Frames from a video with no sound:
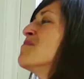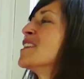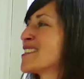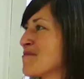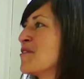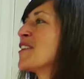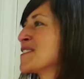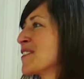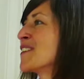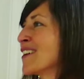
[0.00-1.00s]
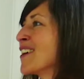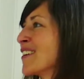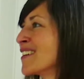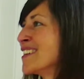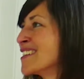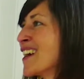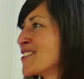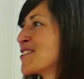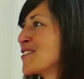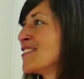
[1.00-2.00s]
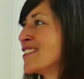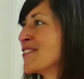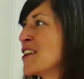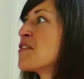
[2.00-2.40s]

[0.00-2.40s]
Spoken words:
But some of us are in touch, in